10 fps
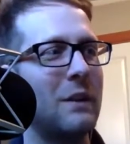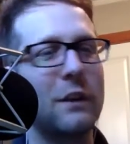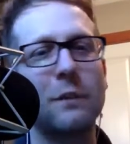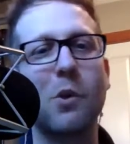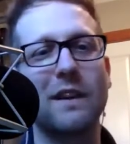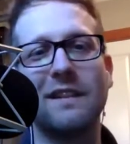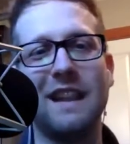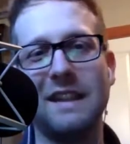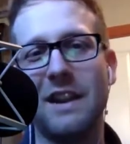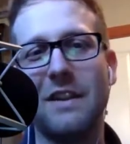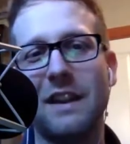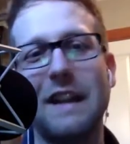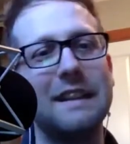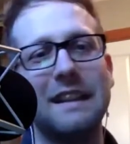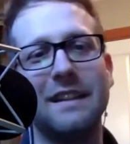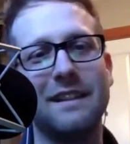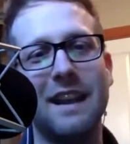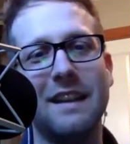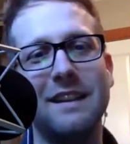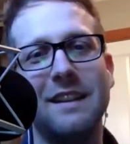there's more to say there that I didn't
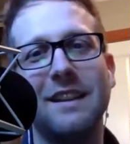say.